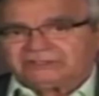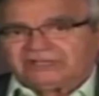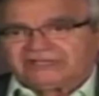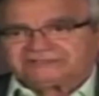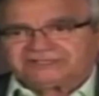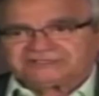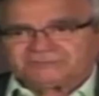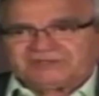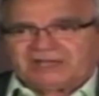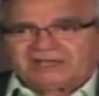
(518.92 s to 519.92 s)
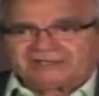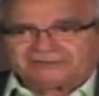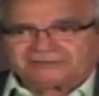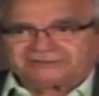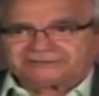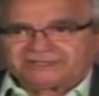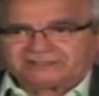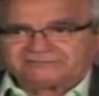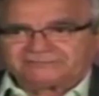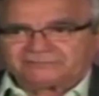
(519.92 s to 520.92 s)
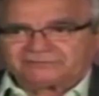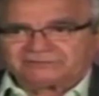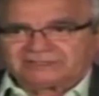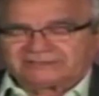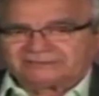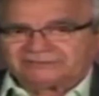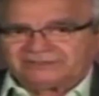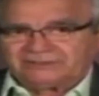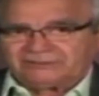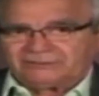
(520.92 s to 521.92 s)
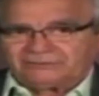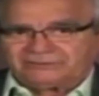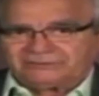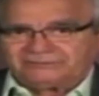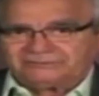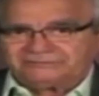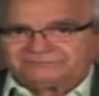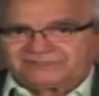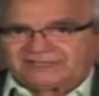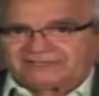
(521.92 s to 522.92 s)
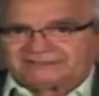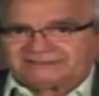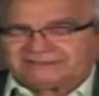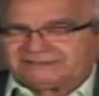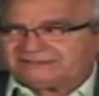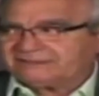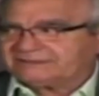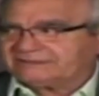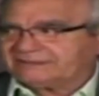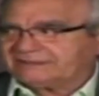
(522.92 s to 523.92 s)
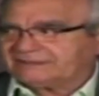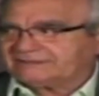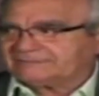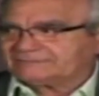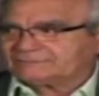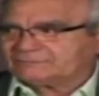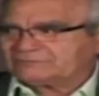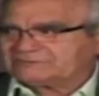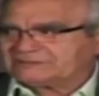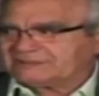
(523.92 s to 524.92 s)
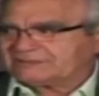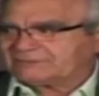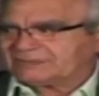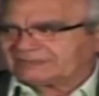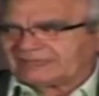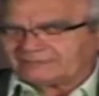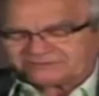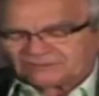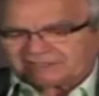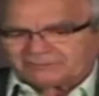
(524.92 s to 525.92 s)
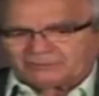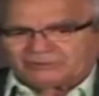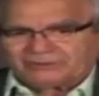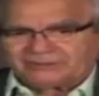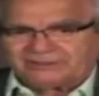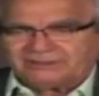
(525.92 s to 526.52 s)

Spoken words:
had just been hired to Channel 4. I don't think you know them. Andy and who's the other one? It's not important.